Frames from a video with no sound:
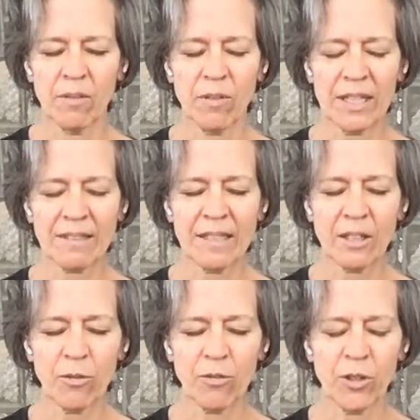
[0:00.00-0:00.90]
flexing
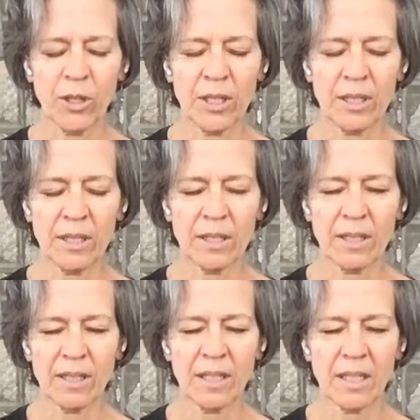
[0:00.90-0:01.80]
the foot,
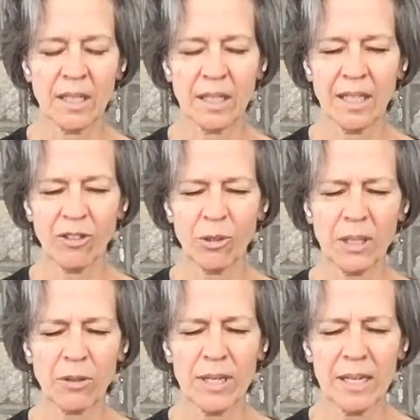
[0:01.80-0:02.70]
not so
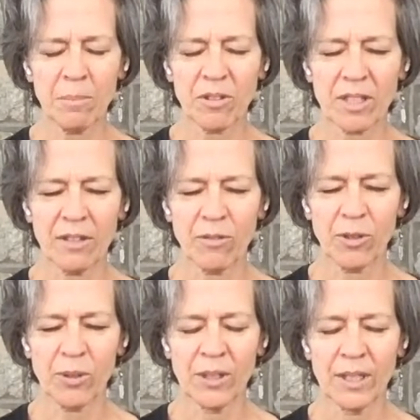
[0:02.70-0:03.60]
it cramps,
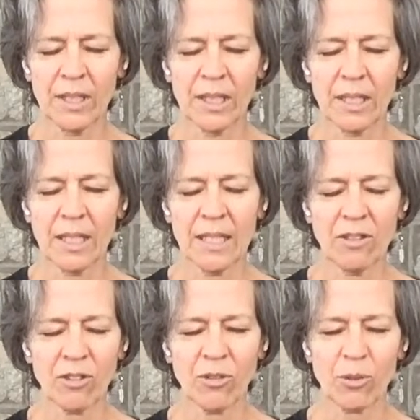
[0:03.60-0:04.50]
careful.
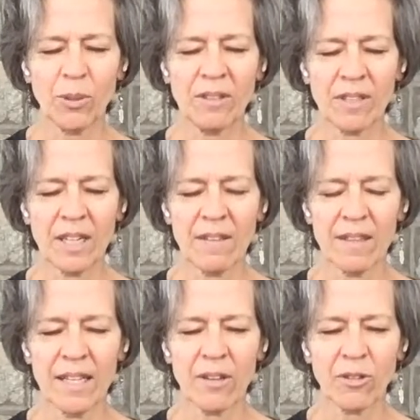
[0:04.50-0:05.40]
And so squeeze it on
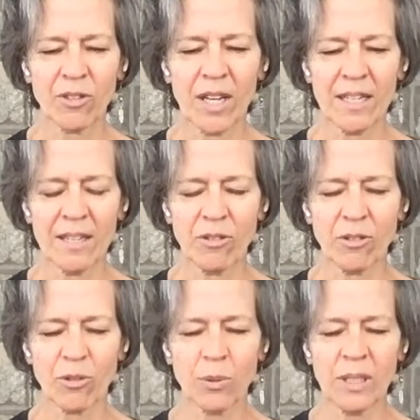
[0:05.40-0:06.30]
the other side now. So
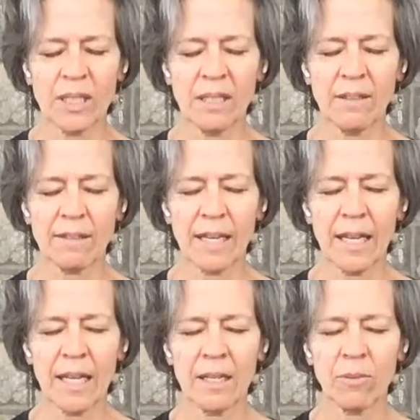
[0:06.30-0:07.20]
squeeze
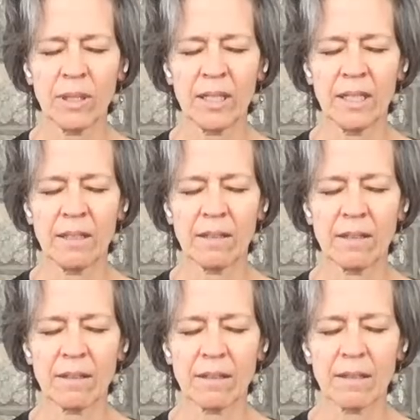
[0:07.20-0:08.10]
and
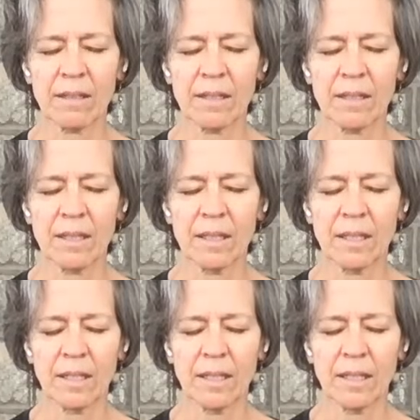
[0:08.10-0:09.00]
release.
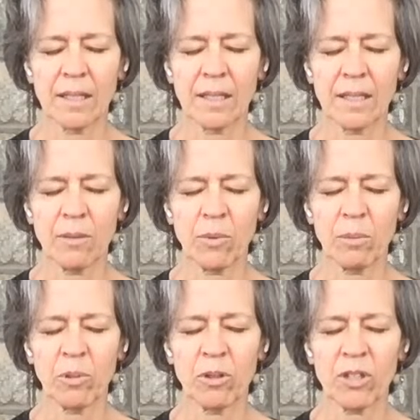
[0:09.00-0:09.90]
And
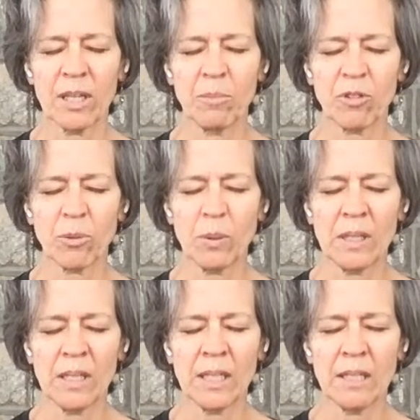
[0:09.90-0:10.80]
one more time,
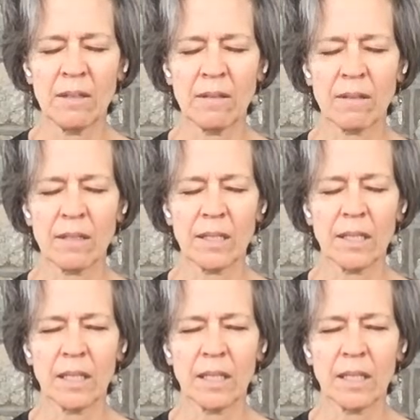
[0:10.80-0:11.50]
squeeze,